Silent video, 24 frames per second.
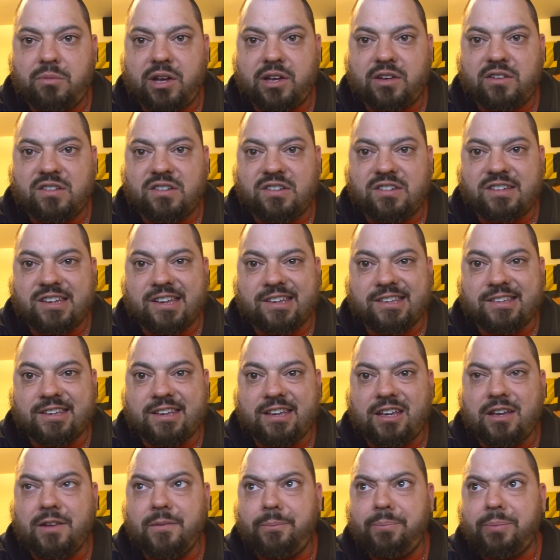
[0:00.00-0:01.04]
Mike
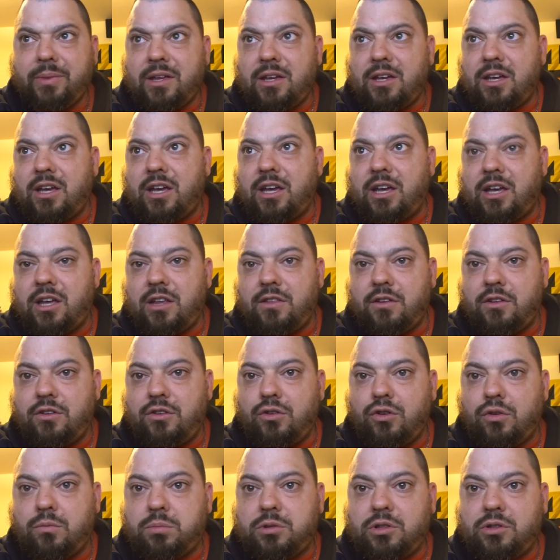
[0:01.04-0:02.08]
Krzyzewski and the
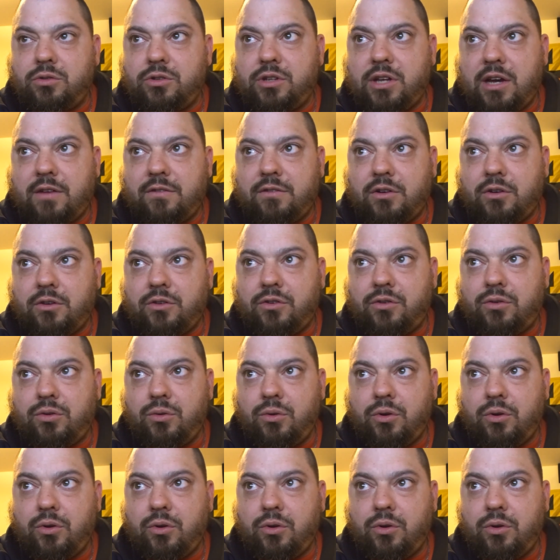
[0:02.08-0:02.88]
Duke Blue Devils,